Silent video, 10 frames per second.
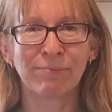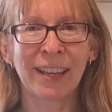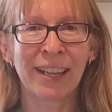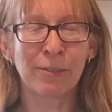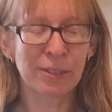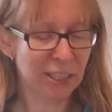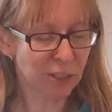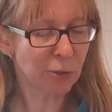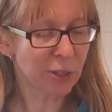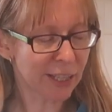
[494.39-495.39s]
and it was the
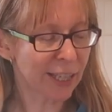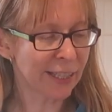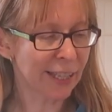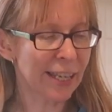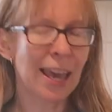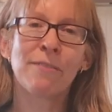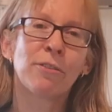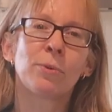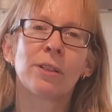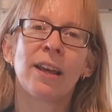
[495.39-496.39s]
sort of thing that you have
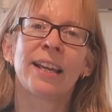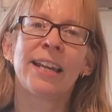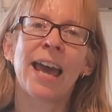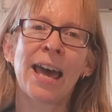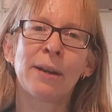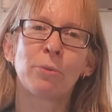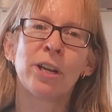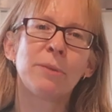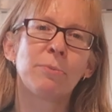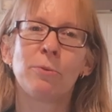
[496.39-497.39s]
it with like a naan
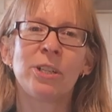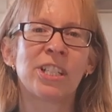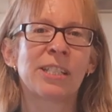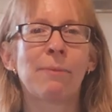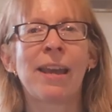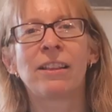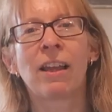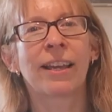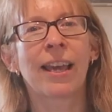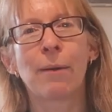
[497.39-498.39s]
bread, but we just made
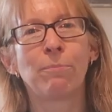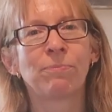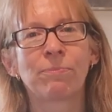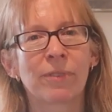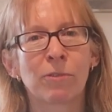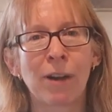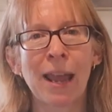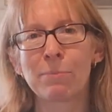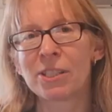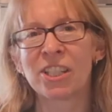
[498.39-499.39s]
like
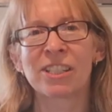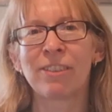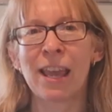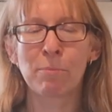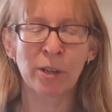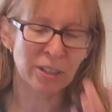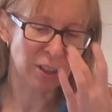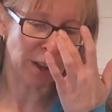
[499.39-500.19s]
wraps, just flatbread